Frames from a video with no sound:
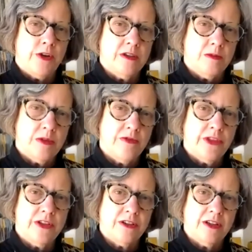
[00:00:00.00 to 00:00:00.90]
in terms of
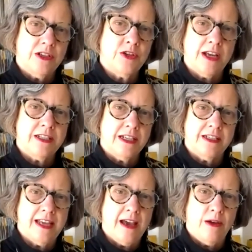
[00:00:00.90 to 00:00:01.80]
the contrasting
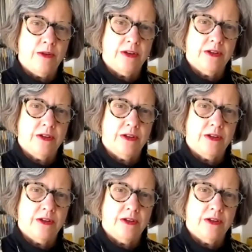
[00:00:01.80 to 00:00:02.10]
sound?